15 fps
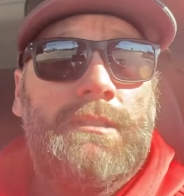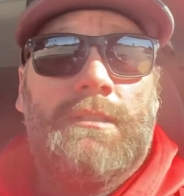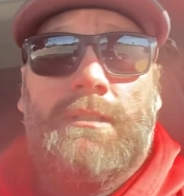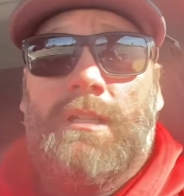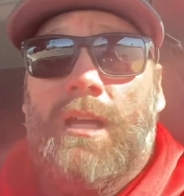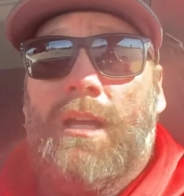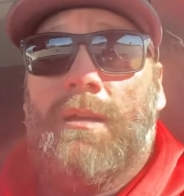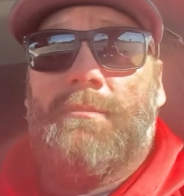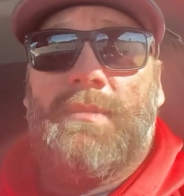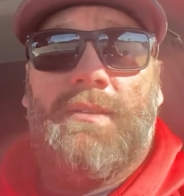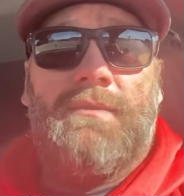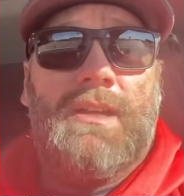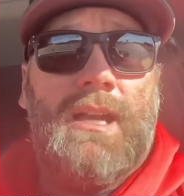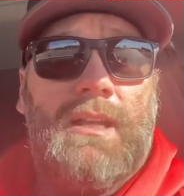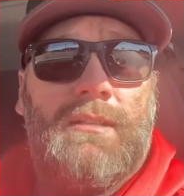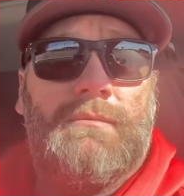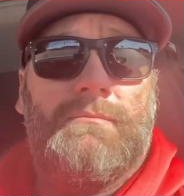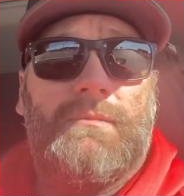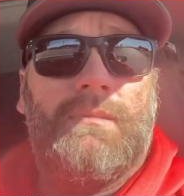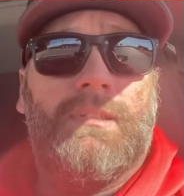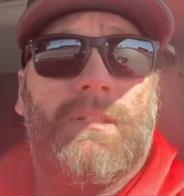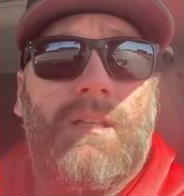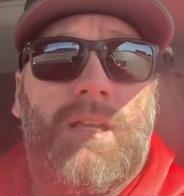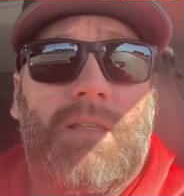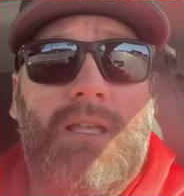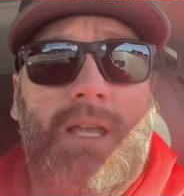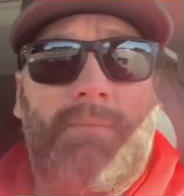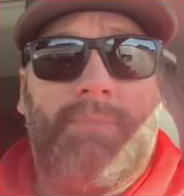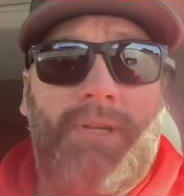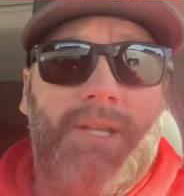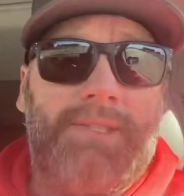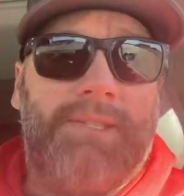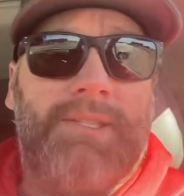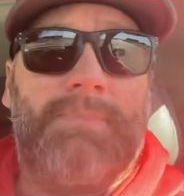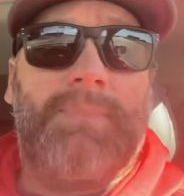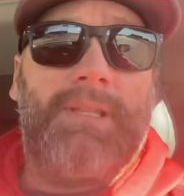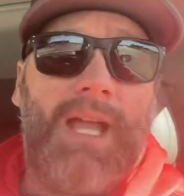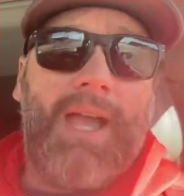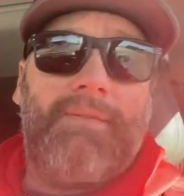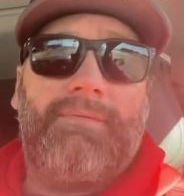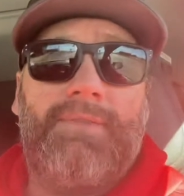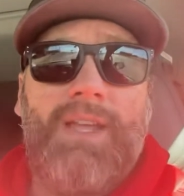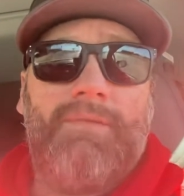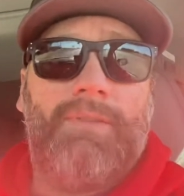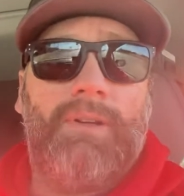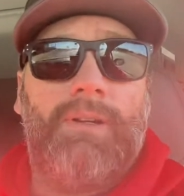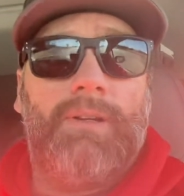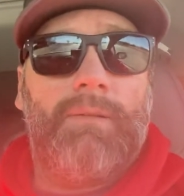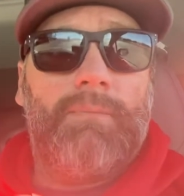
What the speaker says: They've got good online presence, but I've never